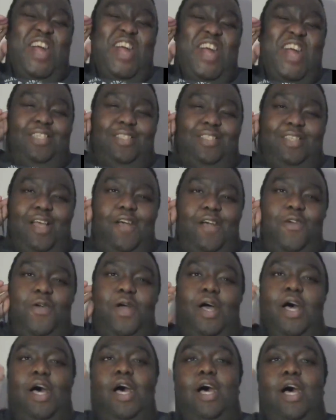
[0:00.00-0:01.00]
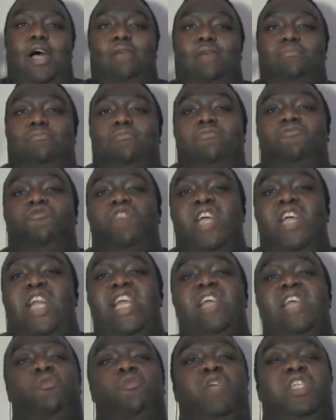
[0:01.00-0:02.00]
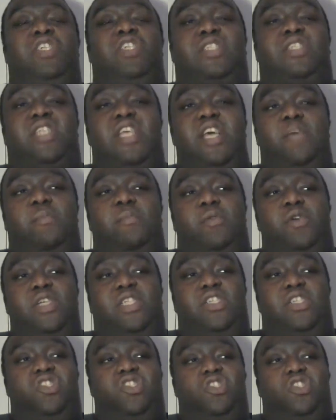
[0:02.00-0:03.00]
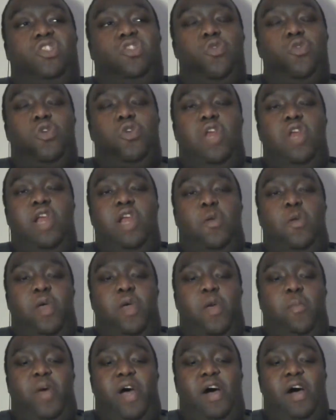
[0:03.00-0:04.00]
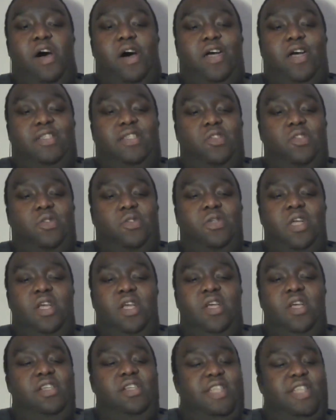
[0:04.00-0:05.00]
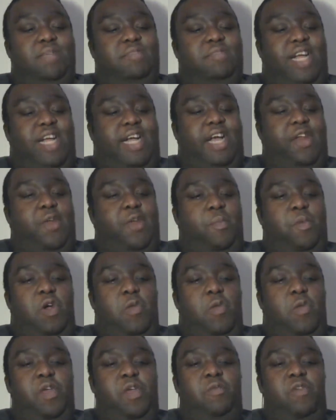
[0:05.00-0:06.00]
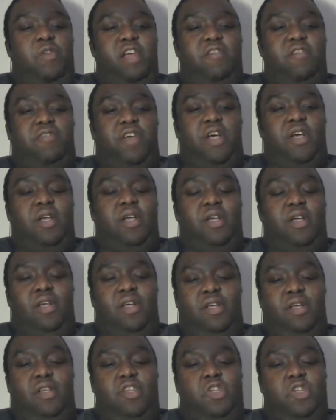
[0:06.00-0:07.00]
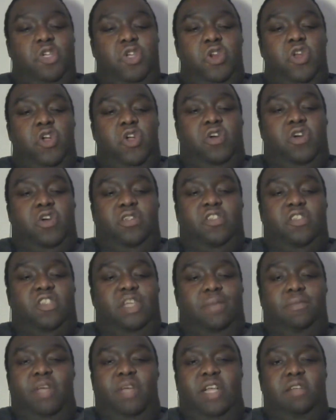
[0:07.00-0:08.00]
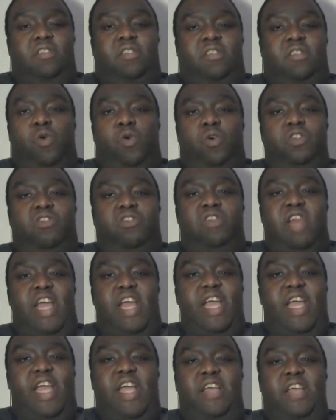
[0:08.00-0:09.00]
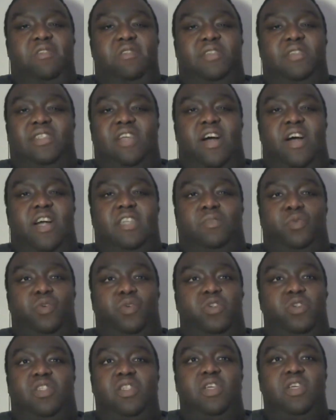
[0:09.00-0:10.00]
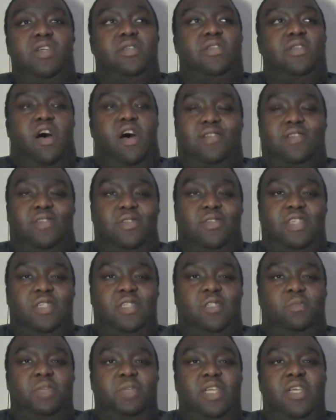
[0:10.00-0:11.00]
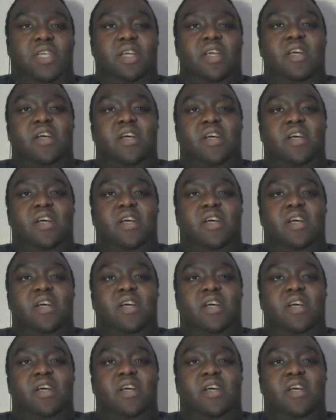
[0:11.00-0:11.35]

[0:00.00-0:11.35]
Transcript: All right. So really, we're just here, boys, just to talk a little bit about Arsenal. Seems like at the moment, whenever you look on something sports related or Sky Sports News, Arsenal seems to be